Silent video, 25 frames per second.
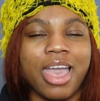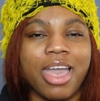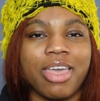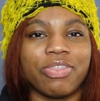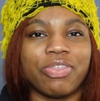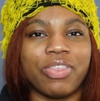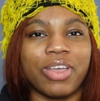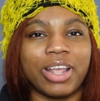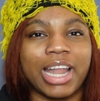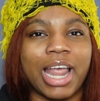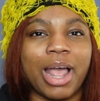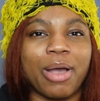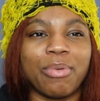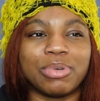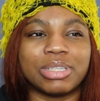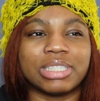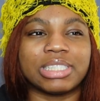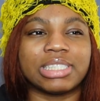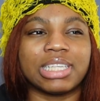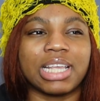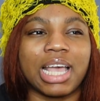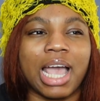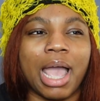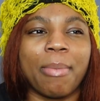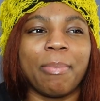that
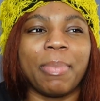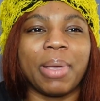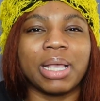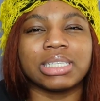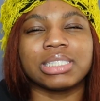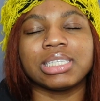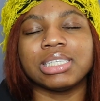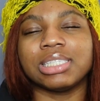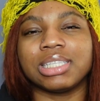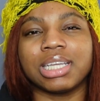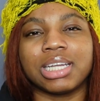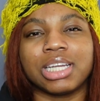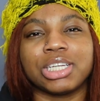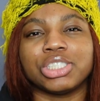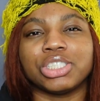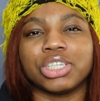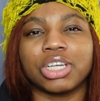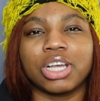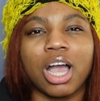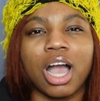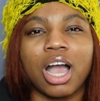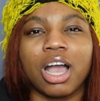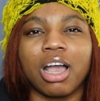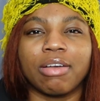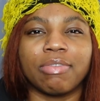I basically stayed in
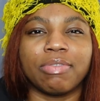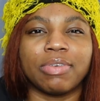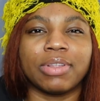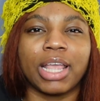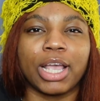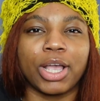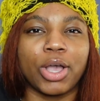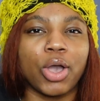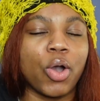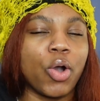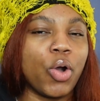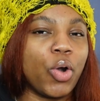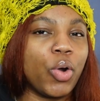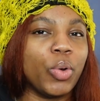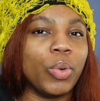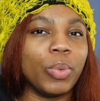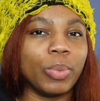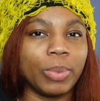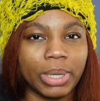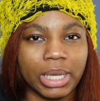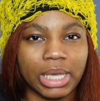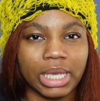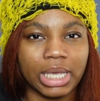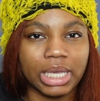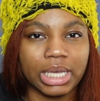Chicago for like a whole
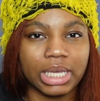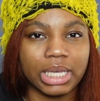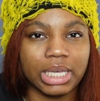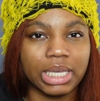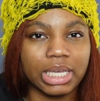week,